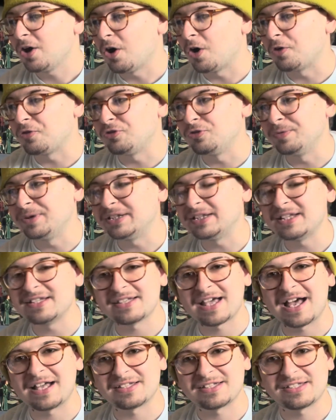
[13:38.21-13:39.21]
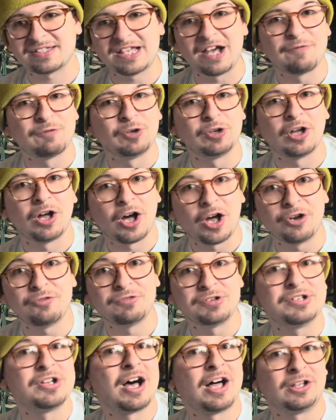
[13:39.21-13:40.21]
are doing these as several
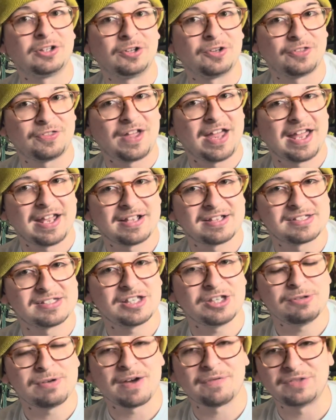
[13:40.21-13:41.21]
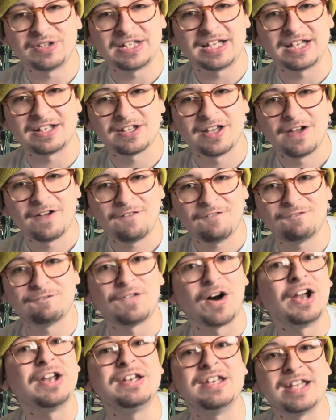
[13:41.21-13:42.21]
$100 things that you have to get
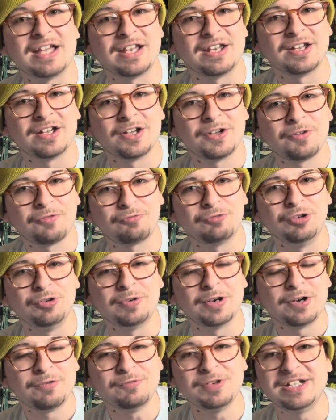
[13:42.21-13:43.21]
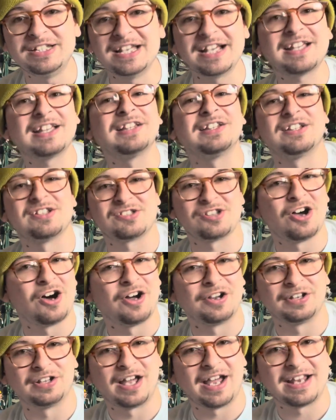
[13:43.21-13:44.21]
funded through ridiculous
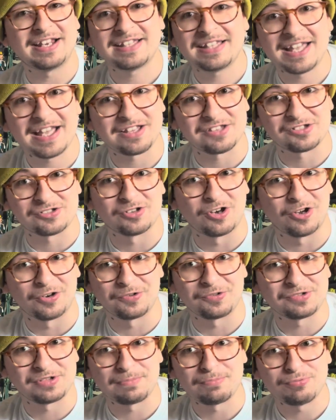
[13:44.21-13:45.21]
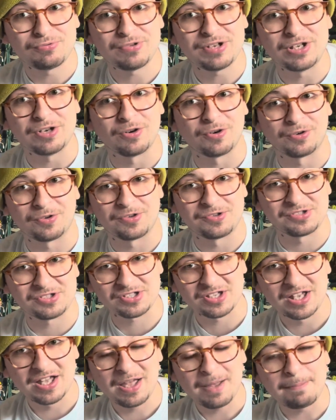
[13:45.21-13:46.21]
online Kickstarters and pre-orders.